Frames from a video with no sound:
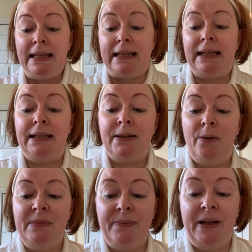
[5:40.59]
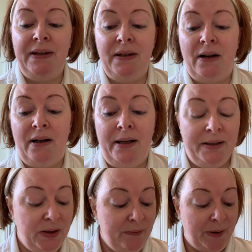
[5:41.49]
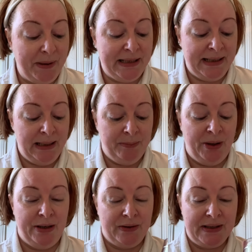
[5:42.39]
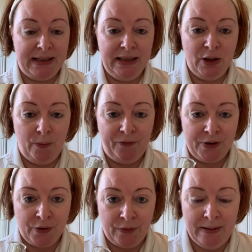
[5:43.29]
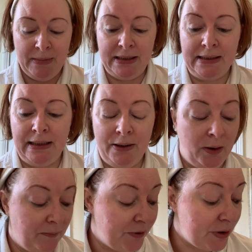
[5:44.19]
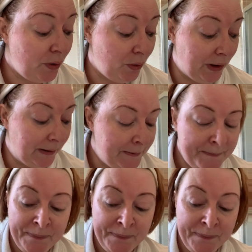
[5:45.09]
The kit comes with two of our best-selling products, Skin Comfort Cream and Skin Comfort Oil.